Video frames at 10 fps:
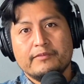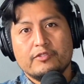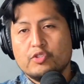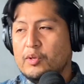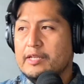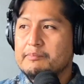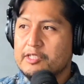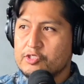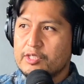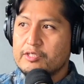So
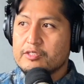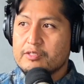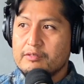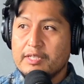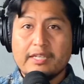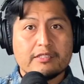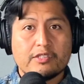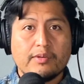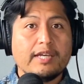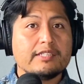administrators, yes,
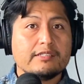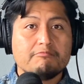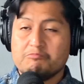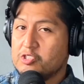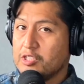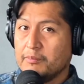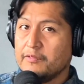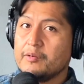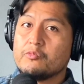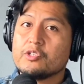granted, some
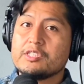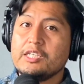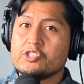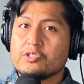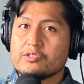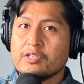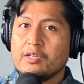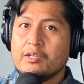of them were teachers.